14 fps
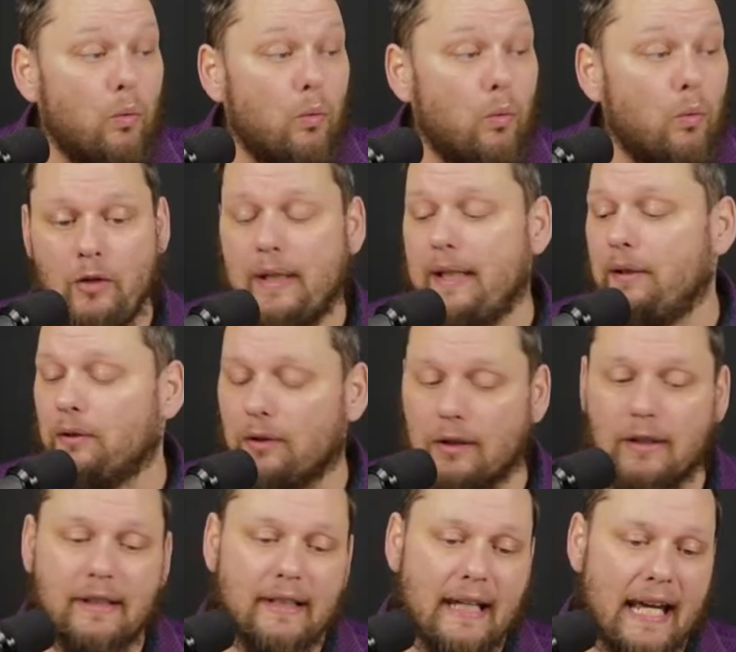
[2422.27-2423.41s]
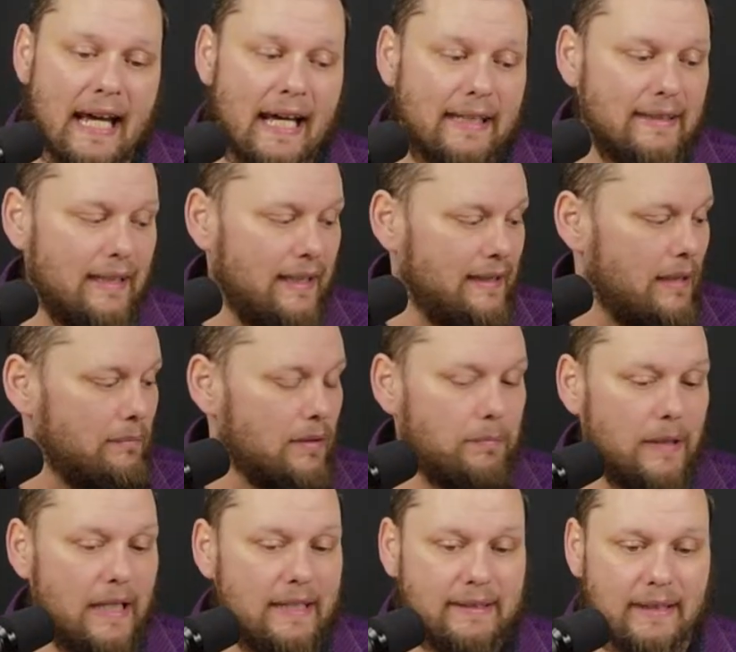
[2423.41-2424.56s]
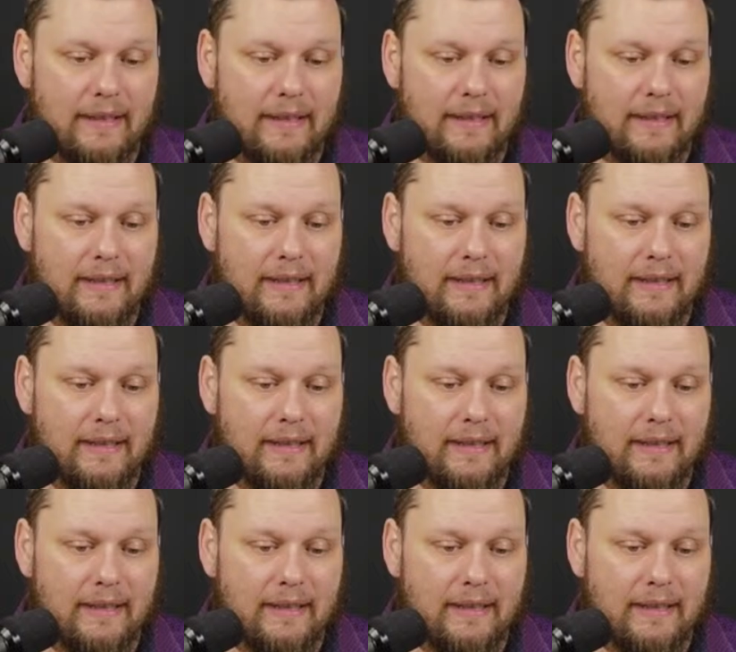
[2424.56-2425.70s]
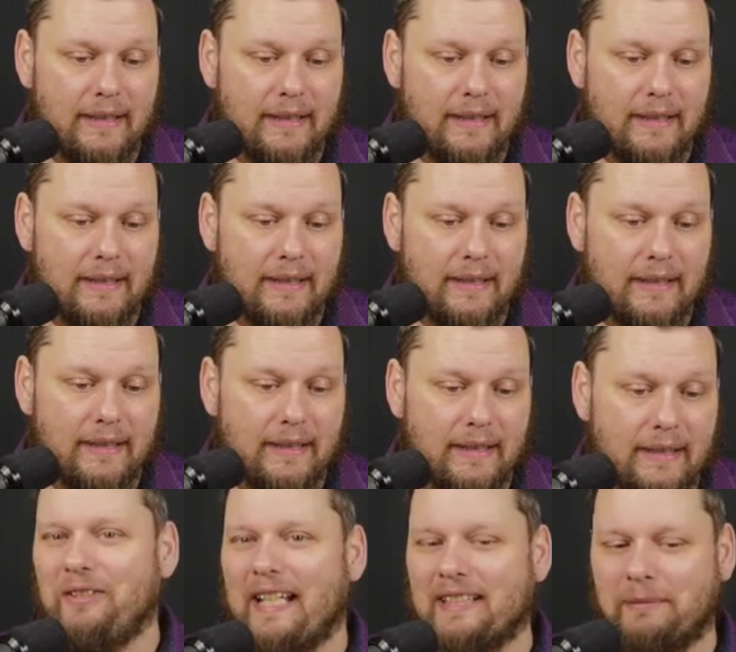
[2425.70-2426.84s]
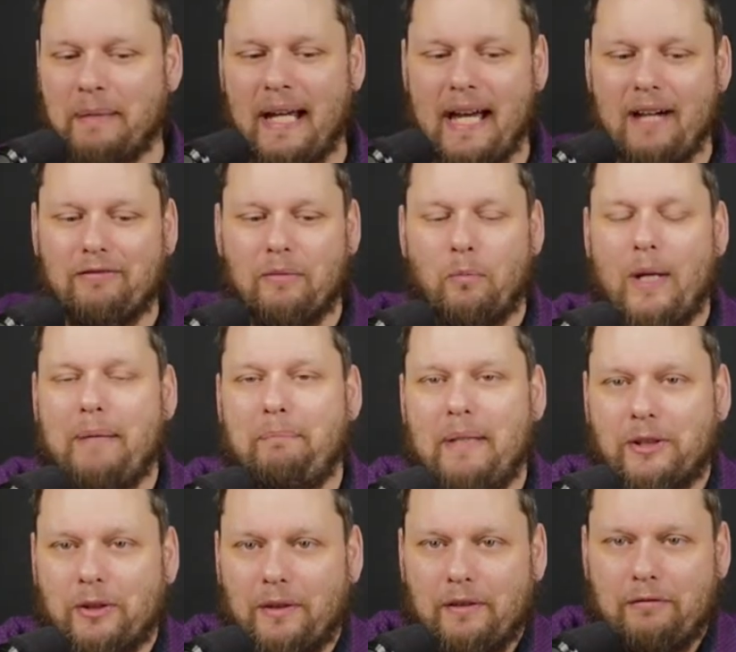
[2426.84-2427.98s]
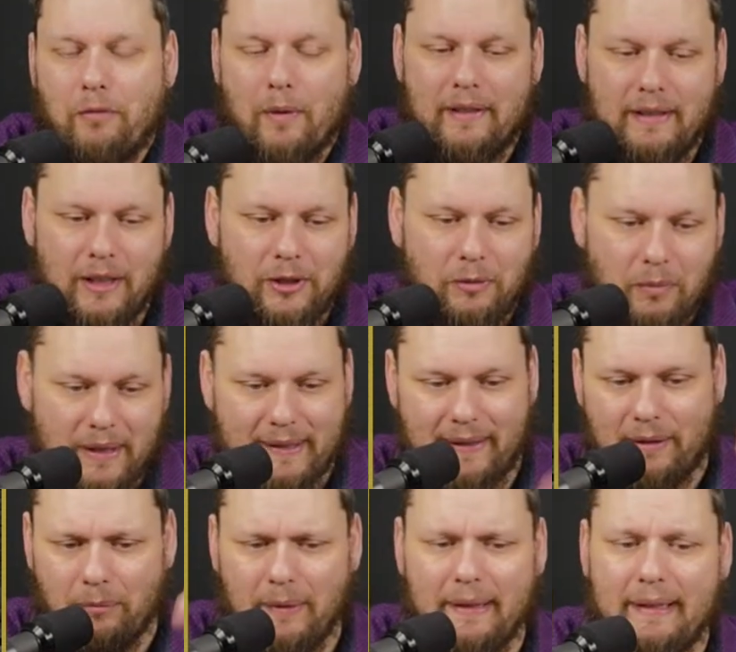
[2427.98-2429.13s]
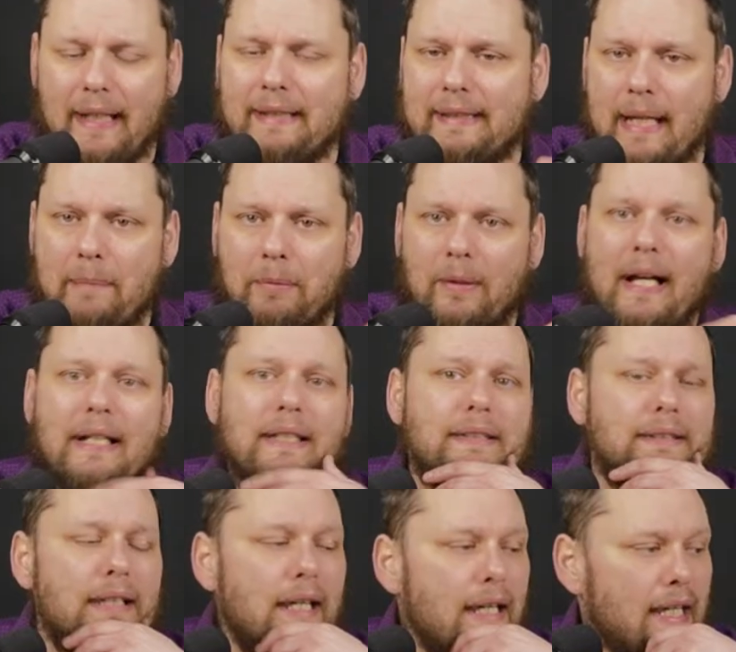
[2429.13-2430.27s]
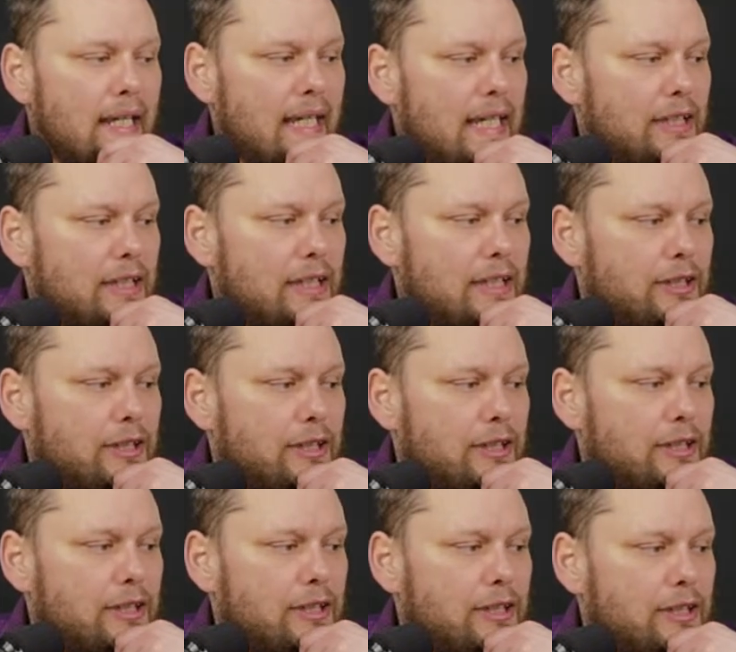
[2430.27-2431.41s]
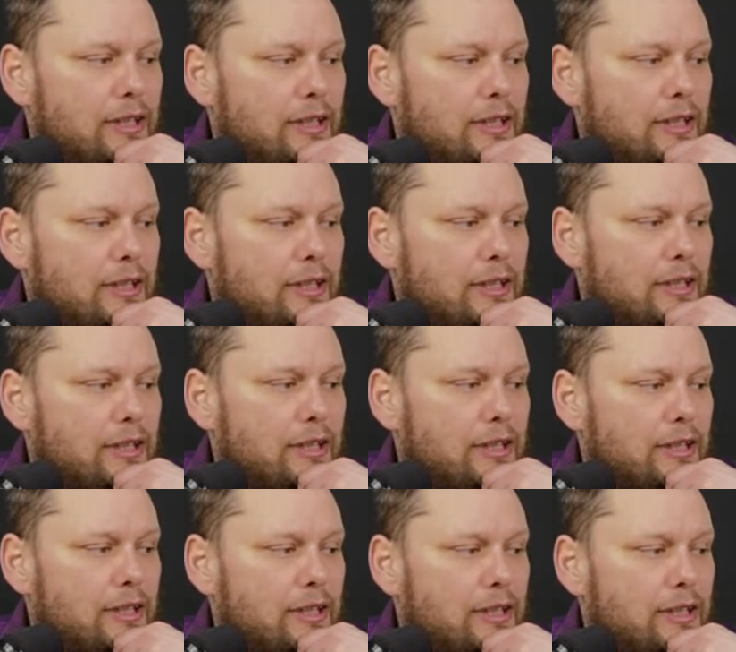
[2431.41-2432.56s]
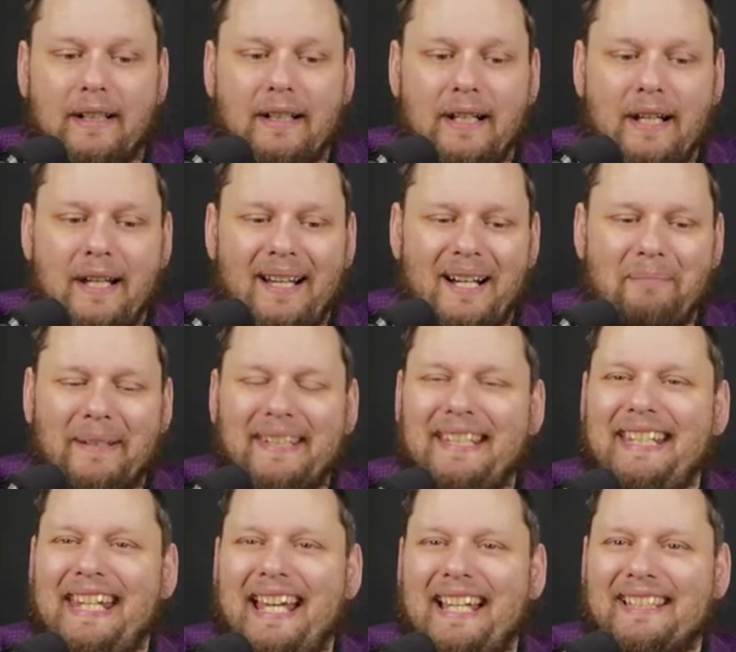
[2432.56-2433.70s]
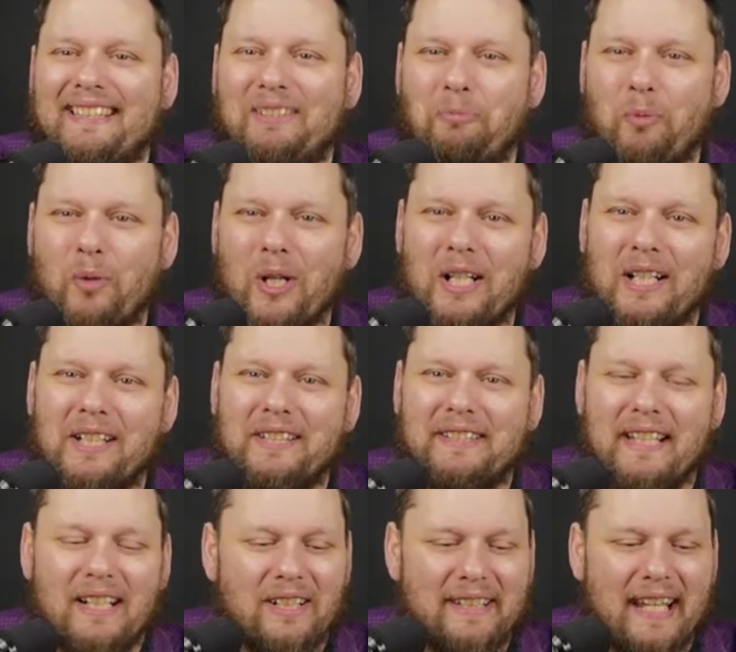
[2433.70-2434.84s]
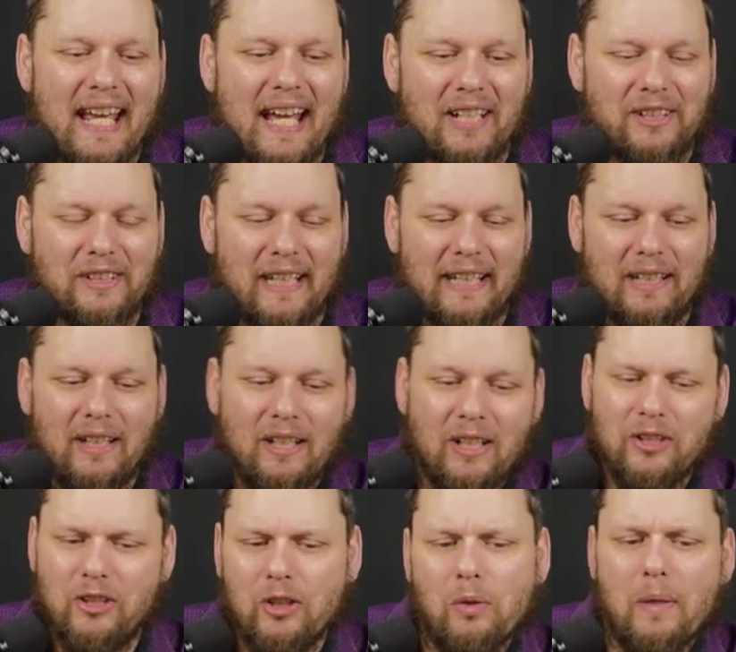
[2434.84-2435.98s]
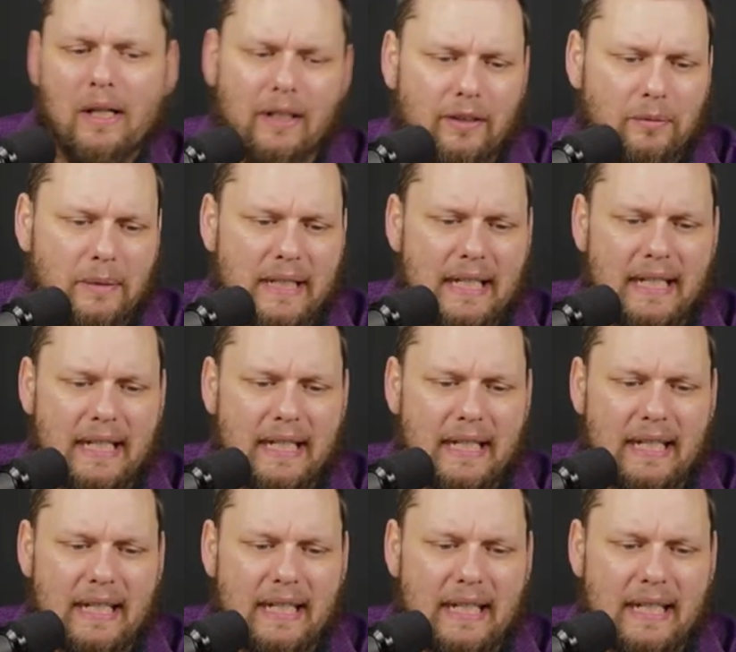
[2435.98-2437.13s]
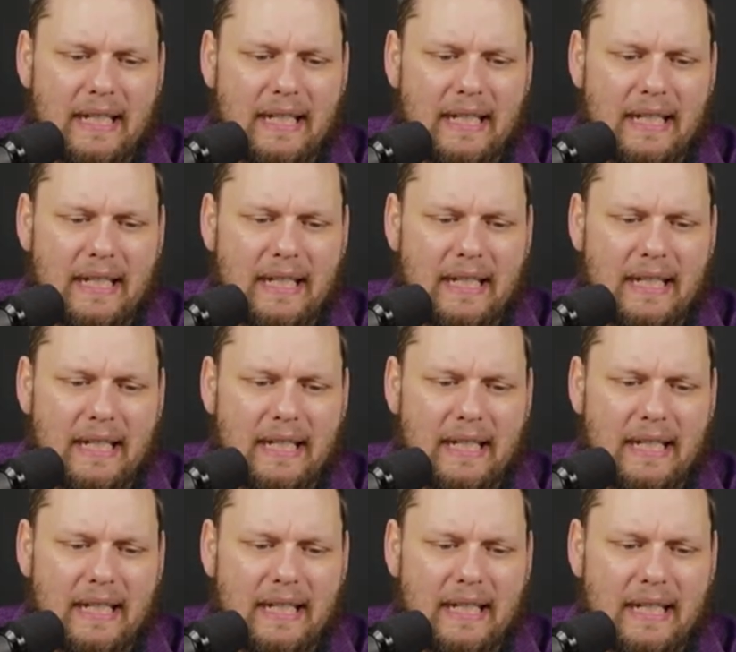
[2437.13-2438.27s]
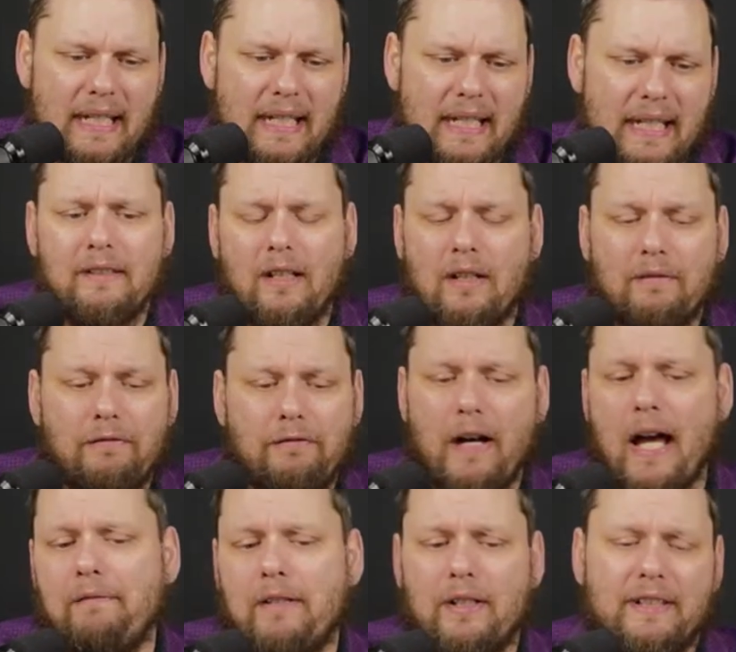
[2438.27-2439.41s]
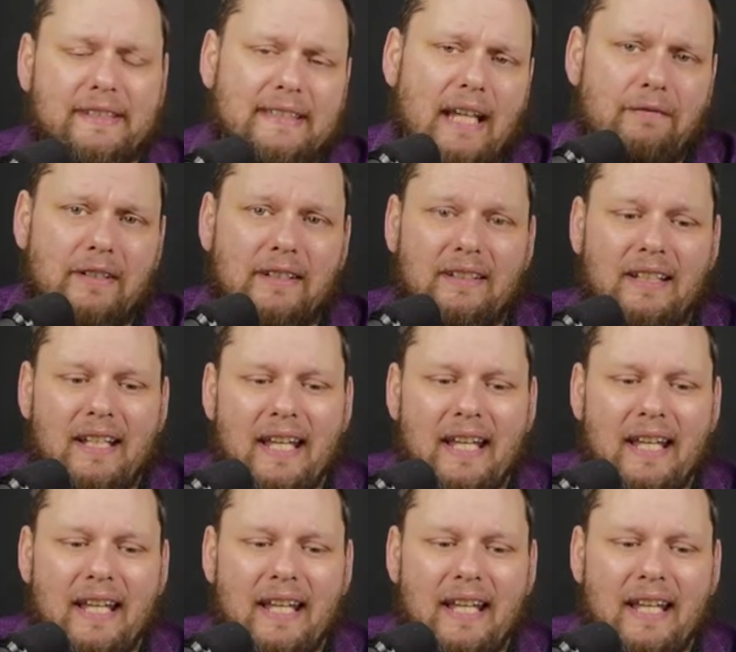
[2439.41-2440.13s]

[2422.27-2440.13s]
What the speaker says: You can look at a number of places, that little Greek New Testament I have from Wayne Mitchell, the 4th edition, where he's got the really nice apparatus. He shows a number of church fathers in there, but then he has words that are dashed, like 2 out of 3, 2 out of 5, 7 or 5 out of 7.